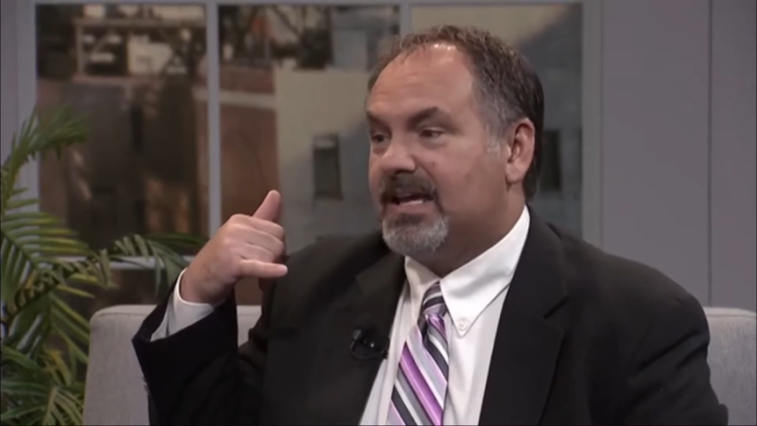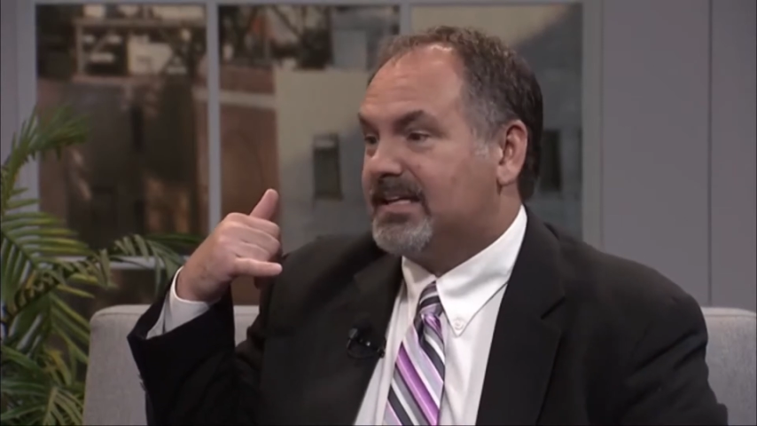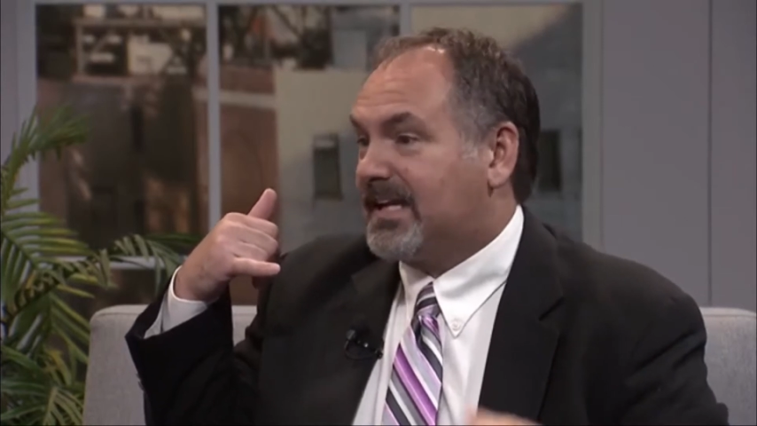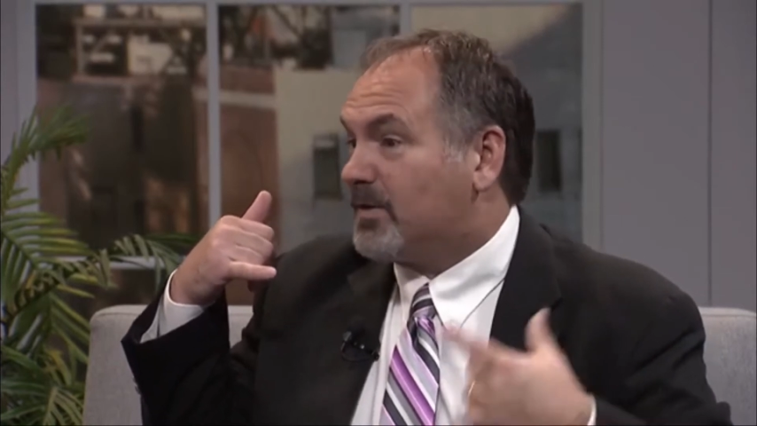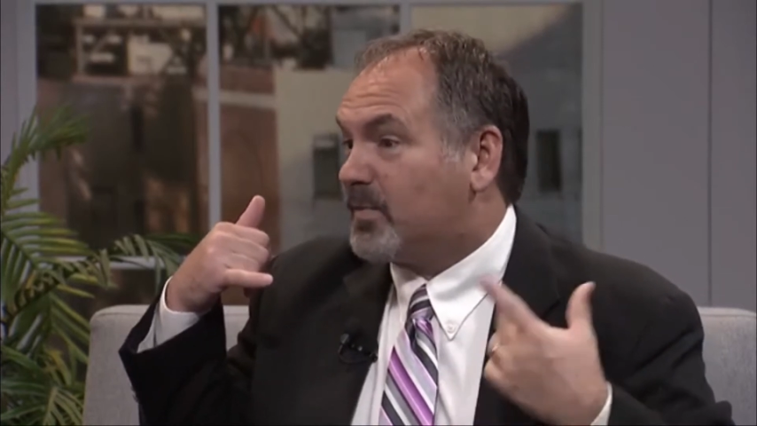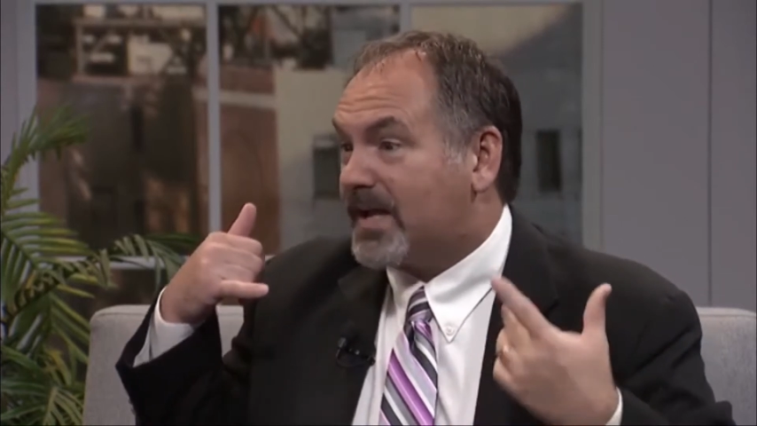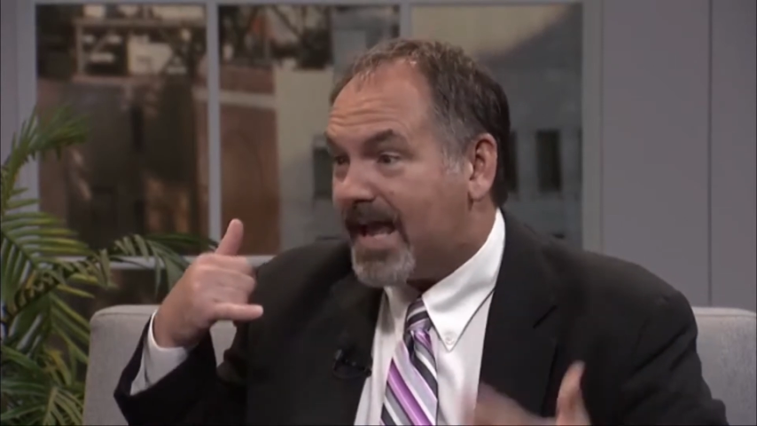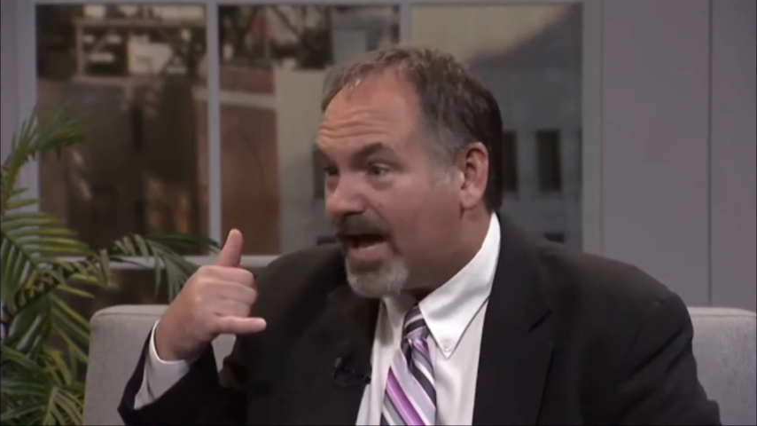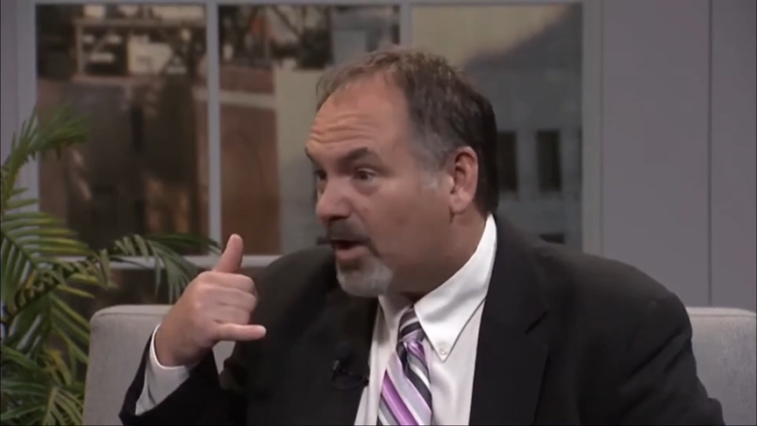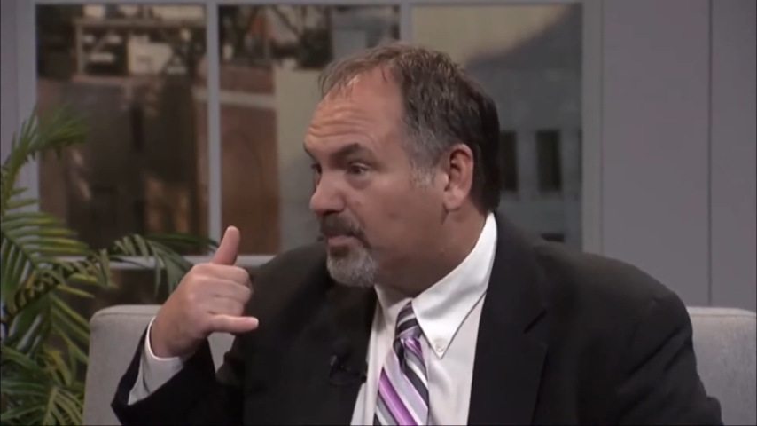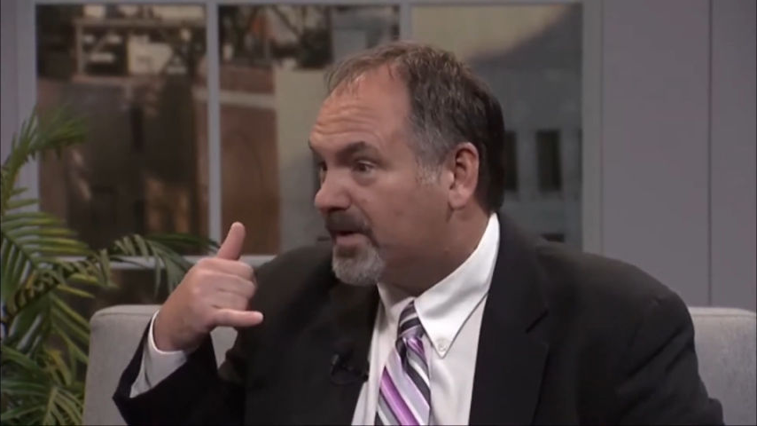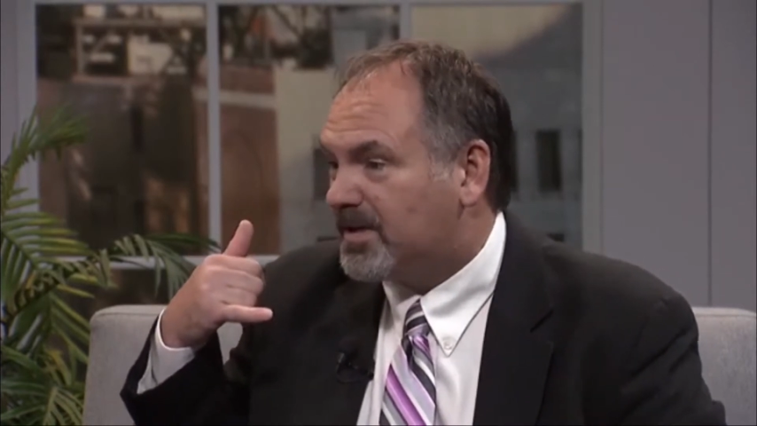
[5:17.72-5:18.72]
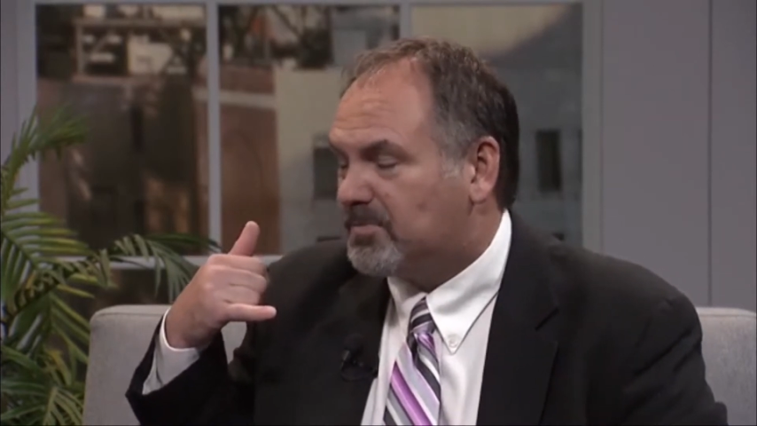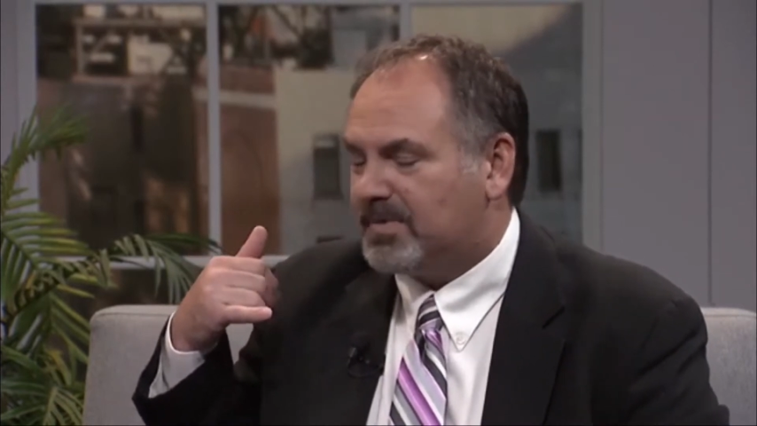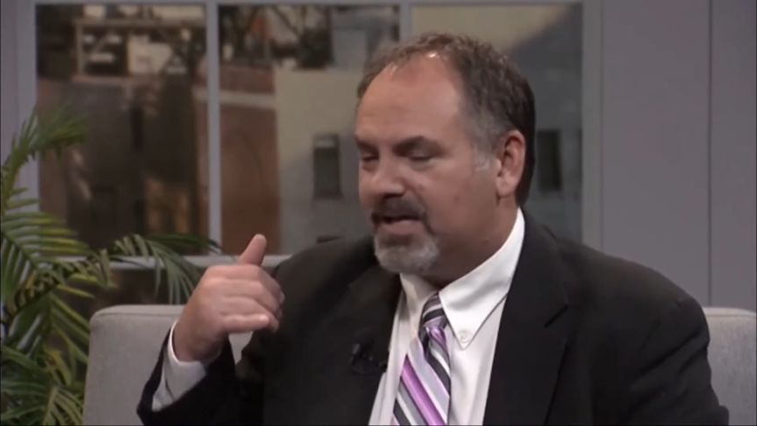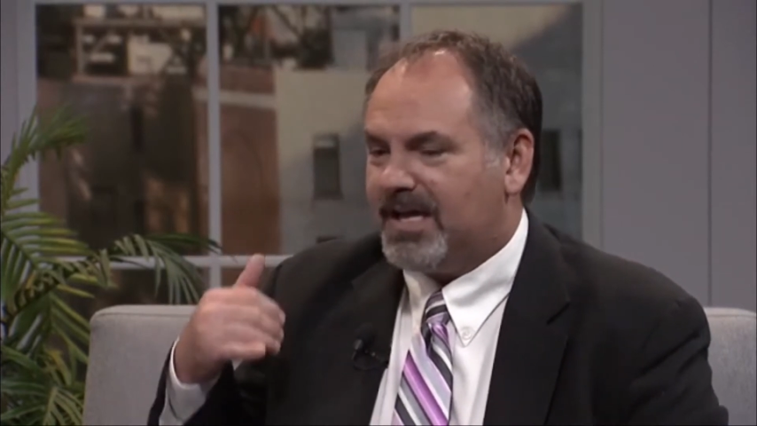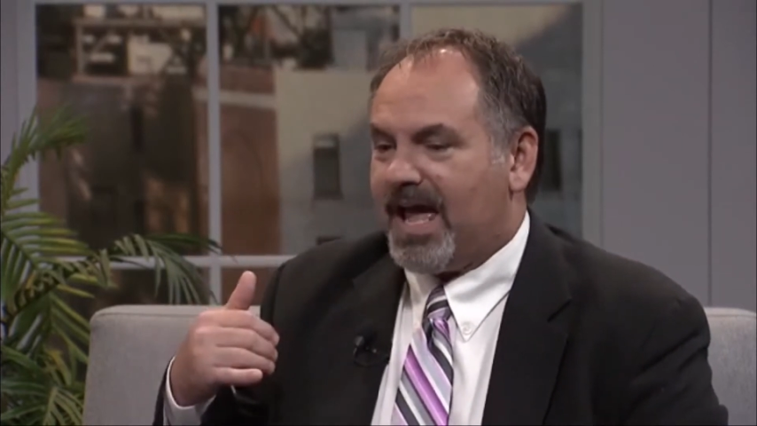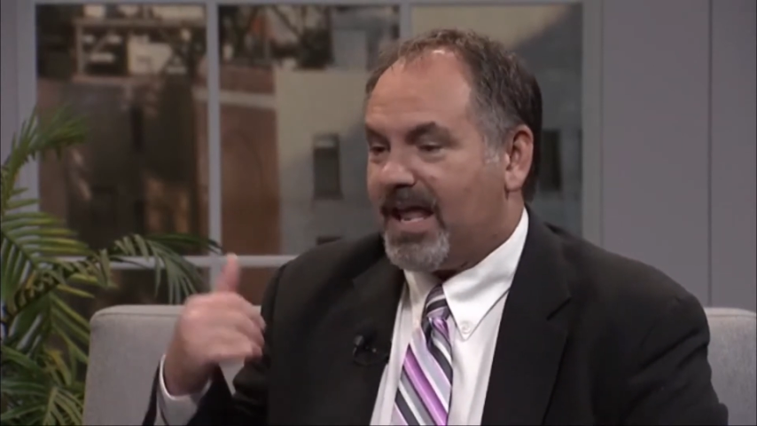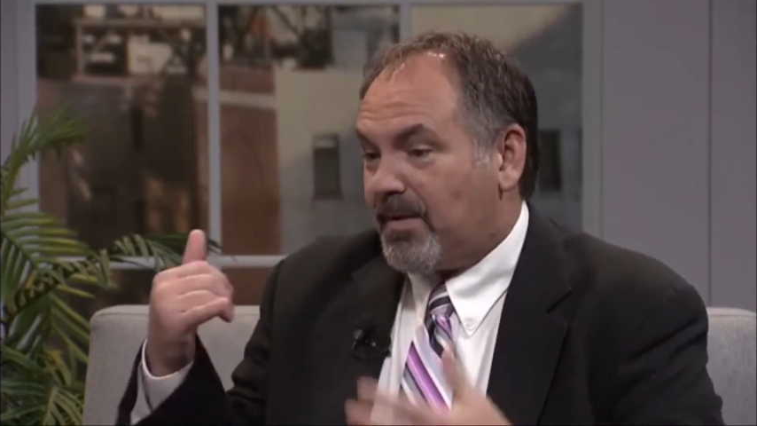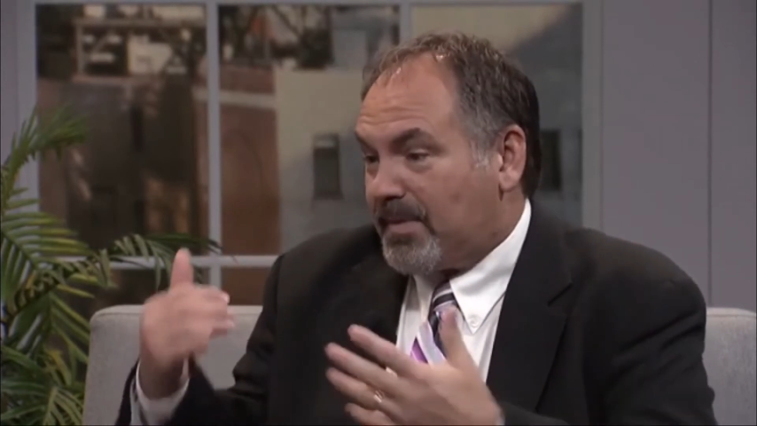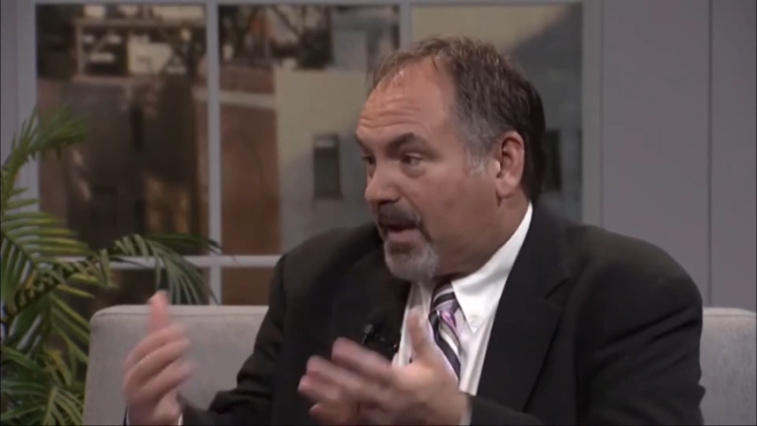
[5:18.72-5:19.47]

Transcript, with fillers: Can we help him? And I'm,